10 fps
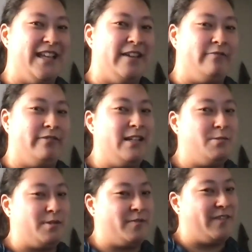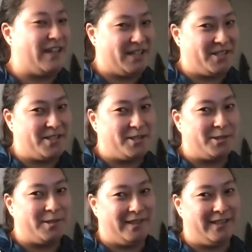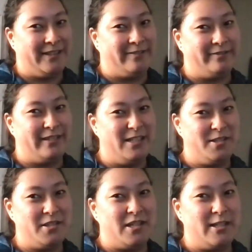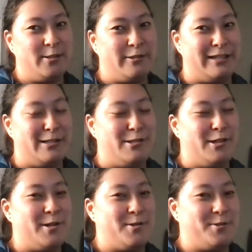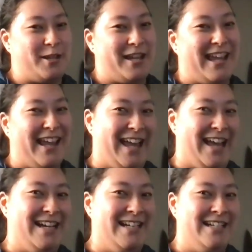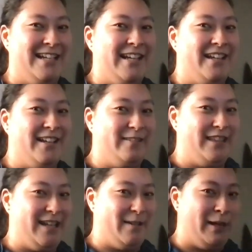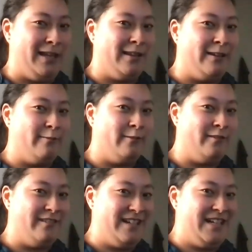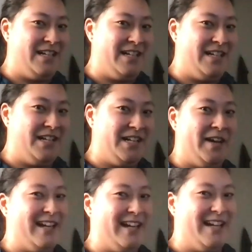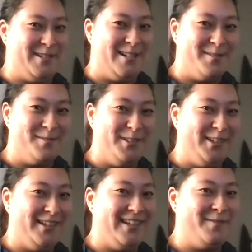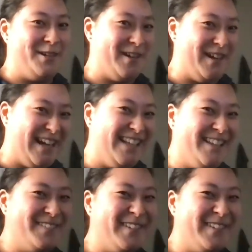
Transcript: if this was fixed, or if this Trader Joe's, like, it had everything at my level and I didn't have to ask for help, that'd be great.